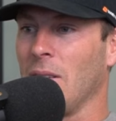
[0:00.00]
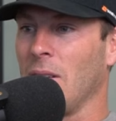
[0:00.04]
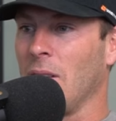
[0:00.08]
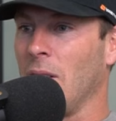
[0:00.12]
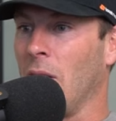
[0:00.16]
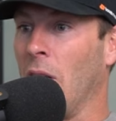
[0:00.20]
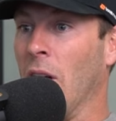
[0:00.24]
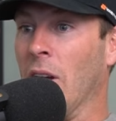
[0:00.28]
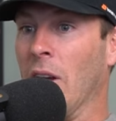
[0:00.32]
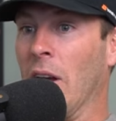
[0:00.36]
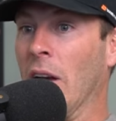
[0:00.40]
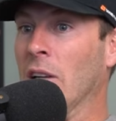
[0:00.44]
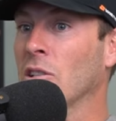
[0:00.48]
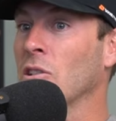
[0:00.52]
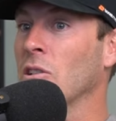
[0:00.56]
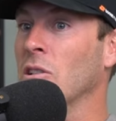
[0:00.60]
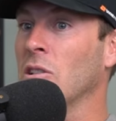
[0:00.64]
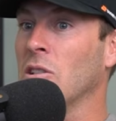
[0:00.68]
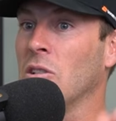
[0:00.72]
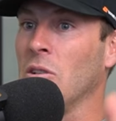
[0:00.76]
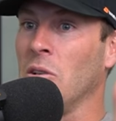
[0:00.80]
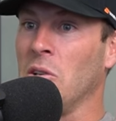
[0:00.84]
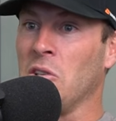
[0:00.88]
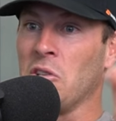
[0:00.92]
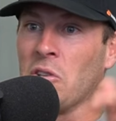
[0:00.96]
I actually
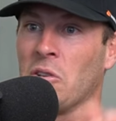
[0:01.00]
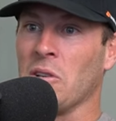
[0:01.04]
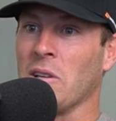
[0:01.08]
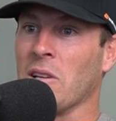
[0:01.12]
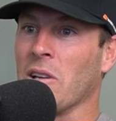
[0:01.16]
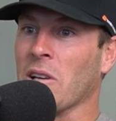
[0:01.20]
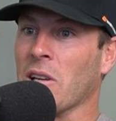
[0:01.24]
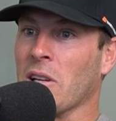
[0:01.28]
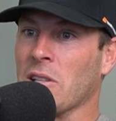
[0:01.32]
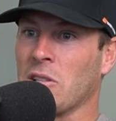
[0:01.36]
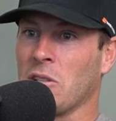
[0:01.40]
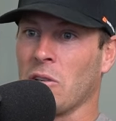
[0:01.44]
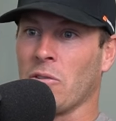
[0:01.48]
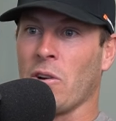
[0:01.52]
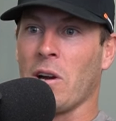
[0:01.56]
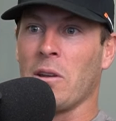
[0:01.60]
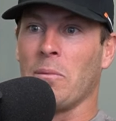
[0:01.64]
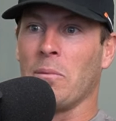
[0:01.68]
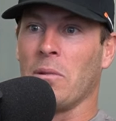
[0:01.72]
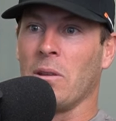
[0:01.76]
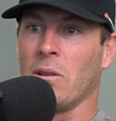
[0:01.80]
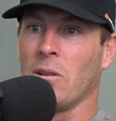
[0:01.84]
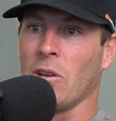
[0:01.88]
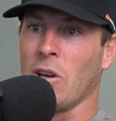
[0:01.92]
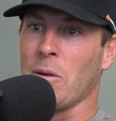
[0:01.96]
still enjoy it. Like I still ride
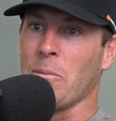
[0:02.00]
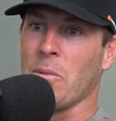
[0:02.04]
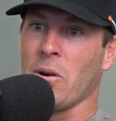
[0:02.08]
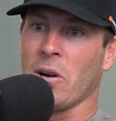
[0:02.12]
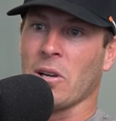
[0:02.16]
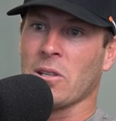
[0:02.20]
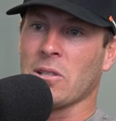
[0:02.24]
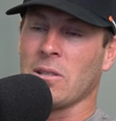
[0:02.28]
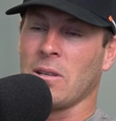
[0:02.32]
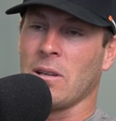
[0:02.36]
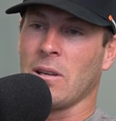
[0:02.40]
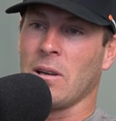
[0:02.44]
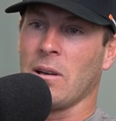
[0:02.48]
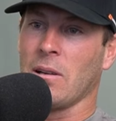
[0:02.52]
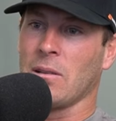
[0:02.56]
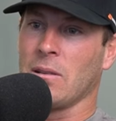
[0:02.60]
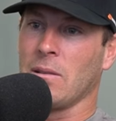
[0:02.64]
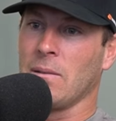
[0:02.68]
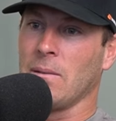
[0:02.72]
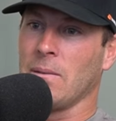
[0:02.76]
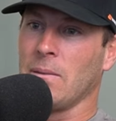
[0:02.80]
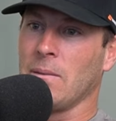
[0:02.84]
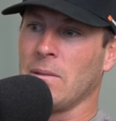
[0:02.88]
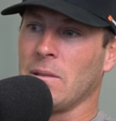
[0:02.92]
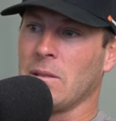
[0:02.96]
dirt bikes, you know.
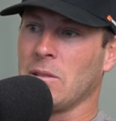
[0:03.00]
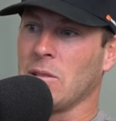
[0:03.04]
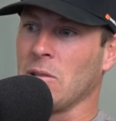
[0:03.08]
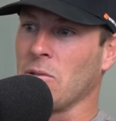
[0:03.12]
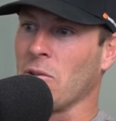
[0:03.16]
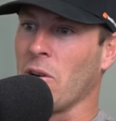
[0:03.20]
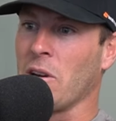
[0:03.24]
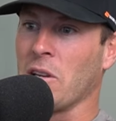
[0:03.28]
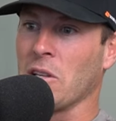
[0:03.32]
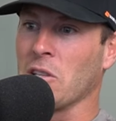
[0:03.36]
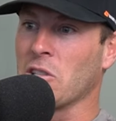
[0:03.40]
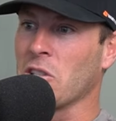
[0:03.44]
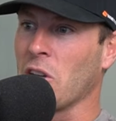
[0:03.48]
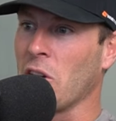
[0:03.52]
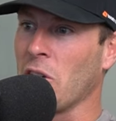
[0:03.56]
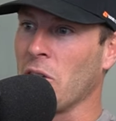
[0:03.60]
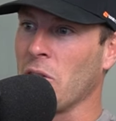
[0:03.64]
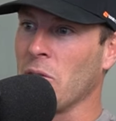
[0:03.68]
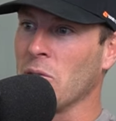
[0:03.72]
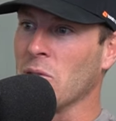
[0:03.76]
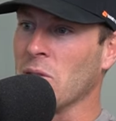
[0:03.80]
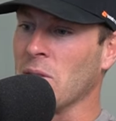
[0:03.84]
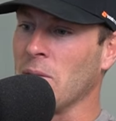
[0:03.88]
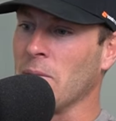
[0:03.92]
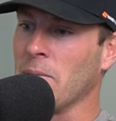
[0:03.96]
I'm still riding
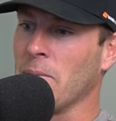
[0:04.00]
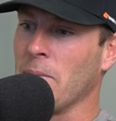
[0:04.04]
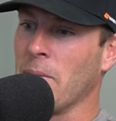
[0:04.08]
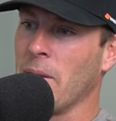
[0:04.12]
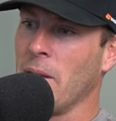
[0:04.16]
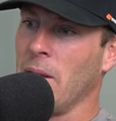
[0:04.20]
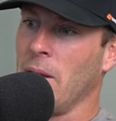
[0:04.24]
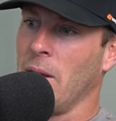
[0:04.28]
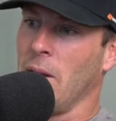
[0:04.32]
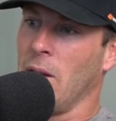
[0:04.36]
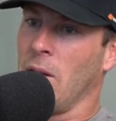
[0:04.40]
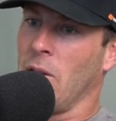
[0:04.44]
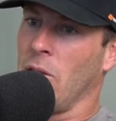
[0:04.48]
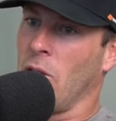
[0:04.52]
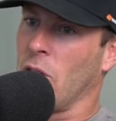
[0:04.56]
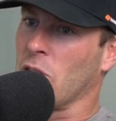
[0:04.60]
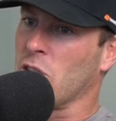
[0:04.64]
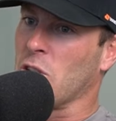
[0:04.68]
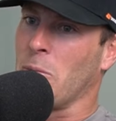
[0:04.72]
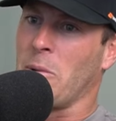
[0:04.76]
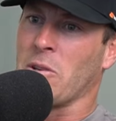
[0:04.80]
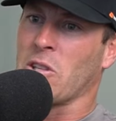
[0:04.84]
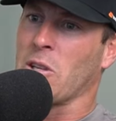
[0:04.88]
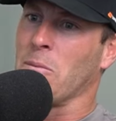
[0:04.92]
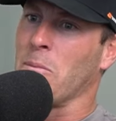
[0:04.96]
shows, and not so
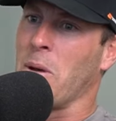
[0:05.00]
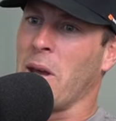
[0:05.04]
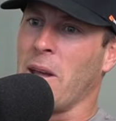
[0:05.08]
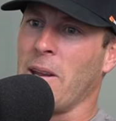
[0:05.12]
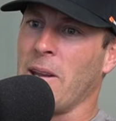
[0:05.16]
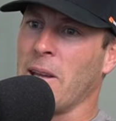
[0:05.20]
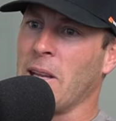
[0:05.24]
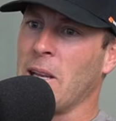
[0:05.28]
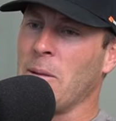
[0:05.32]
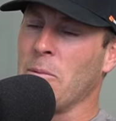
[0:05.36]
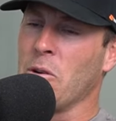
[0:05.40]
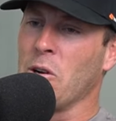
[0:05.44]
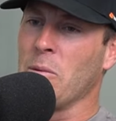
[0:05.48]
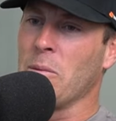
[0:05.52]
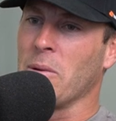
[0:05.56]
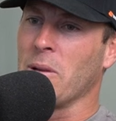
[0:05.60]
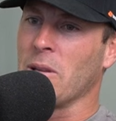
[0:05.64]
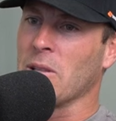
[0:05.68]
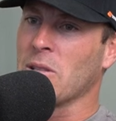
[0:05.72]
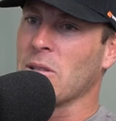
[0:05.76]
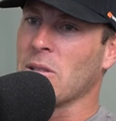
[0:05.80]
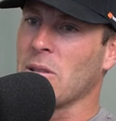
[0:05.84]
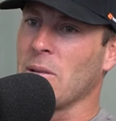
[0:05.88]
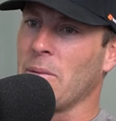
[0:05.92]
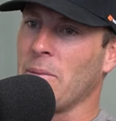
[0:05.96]
much competing anymore, but
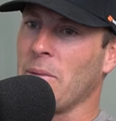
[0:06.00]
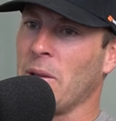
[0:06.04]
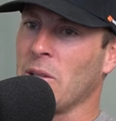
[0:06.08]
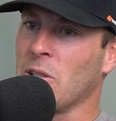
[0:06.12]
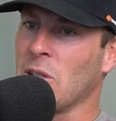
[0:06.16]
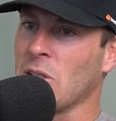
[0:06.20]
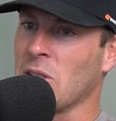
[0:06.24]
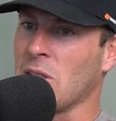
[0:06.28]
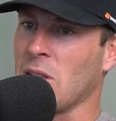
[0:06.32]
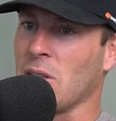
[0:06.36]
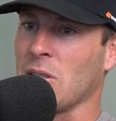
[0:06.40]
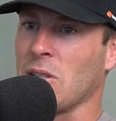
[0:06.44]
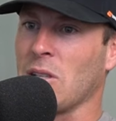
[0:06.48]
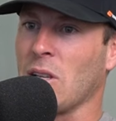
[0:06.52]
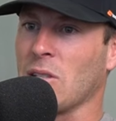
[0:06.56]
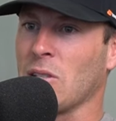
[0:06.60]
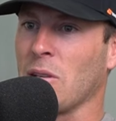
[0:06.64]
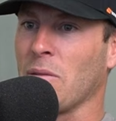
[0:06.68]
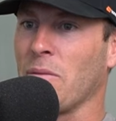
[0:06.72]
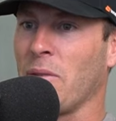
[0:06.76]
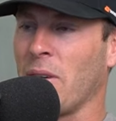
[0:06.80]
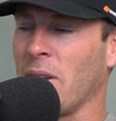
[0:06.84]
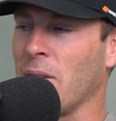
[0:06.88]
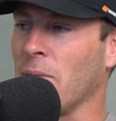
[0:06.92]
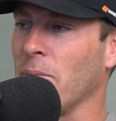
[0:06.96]
it's just such a
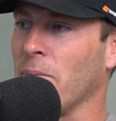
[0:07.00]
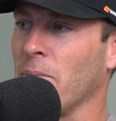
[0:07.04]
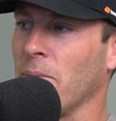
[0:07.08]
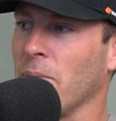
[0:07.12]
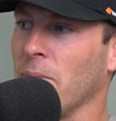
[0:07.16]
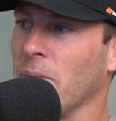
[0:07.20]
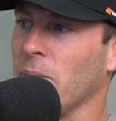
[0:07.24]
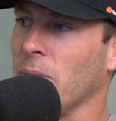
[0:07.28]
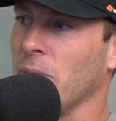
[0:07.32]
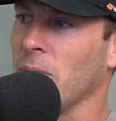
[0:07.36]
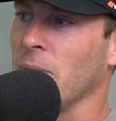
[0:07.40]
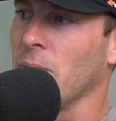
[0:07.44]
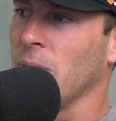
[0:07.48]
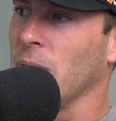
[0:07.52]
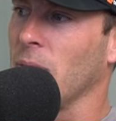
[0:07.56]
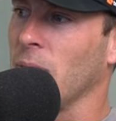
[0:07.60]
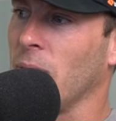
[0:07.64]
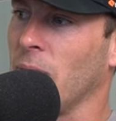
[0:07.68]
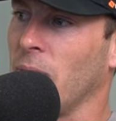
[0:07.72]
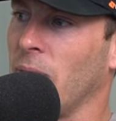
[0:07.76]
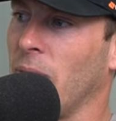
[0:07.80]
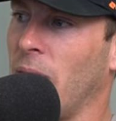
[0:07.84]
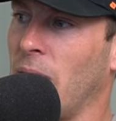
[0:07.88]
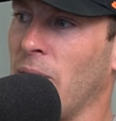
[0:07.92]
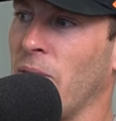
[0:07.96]
fun
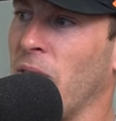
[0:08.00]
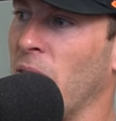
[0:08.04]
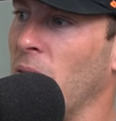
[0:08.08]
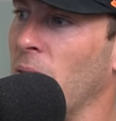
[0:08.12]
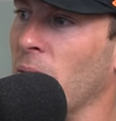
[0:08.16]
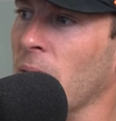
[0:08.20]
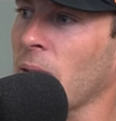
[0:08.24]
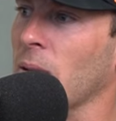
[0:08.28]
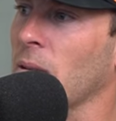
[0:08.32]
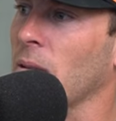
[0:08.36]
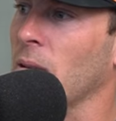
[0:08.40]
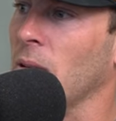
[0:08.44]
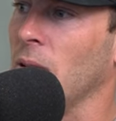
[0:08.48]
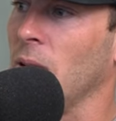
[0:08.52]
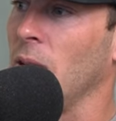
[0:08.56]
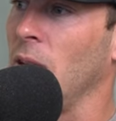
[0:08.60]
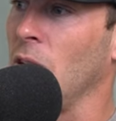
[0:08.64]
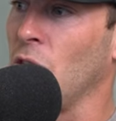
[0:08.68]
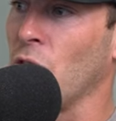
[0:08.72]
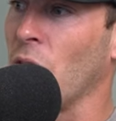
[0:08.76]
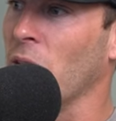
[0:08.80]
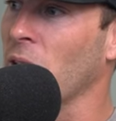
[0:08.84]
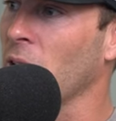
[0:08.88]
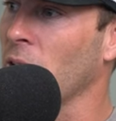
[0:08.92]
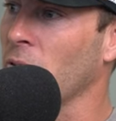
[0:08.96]
feeling. The
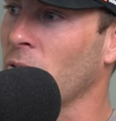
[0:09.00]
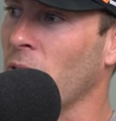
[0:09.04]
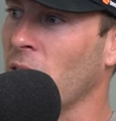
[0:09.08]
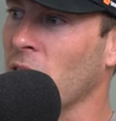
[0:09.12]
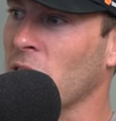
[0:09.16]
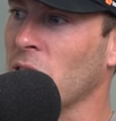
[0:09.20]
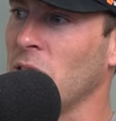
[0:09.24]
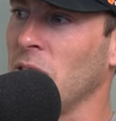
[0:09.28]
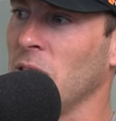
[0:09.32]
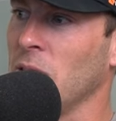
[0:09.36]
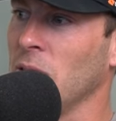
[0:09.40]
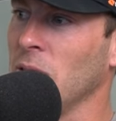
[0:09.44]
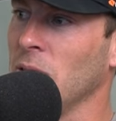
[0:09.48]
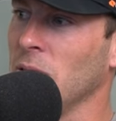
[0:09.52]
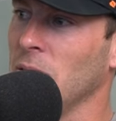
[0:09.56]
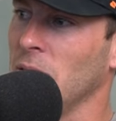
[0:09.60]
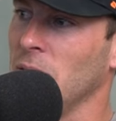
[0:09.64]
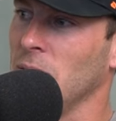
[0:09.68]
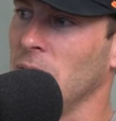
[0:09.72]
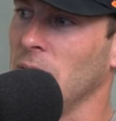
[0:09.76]
adrenaline rush still.